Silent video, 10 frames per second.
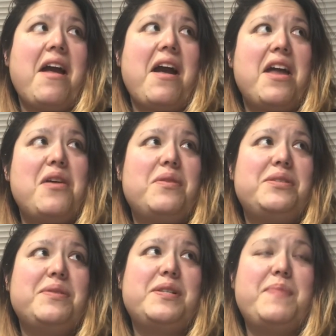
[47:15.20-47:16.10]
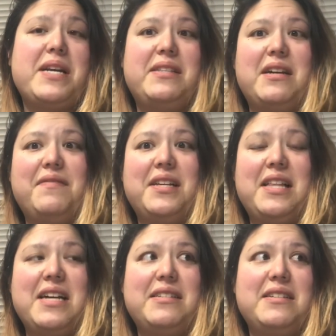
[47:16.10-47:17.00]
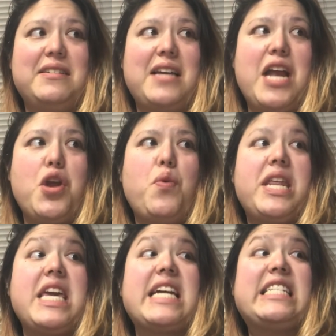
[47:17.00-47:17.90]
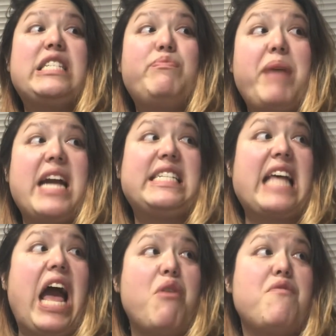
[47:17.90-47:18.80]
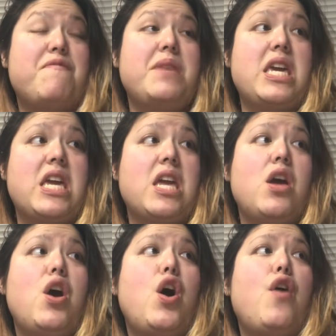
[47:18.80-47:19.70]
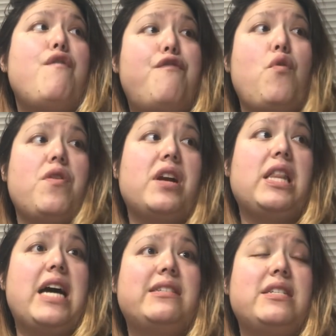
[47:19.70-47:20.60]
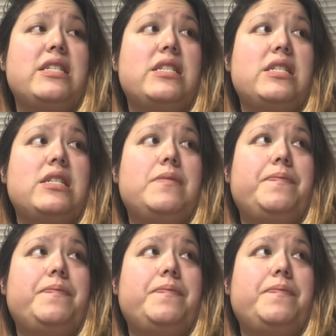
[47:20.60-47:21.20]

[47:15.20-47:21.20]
I know what to expect out of the classes. I know what he expects out of me for the classes.